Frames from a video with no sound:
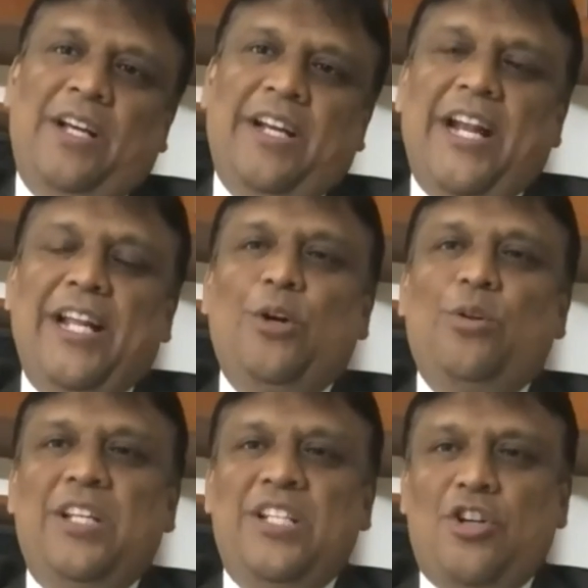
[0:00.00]
getting into
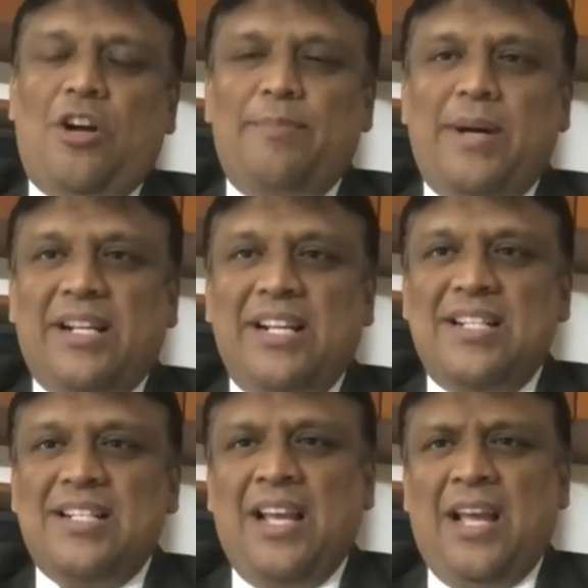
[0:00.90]
the stock
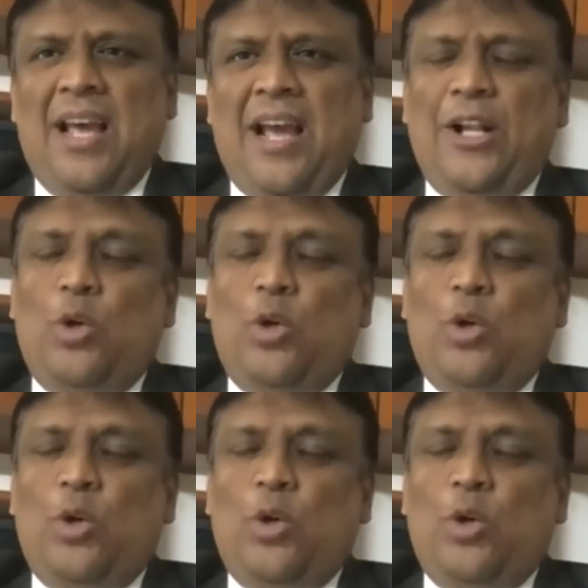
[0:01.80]
markets and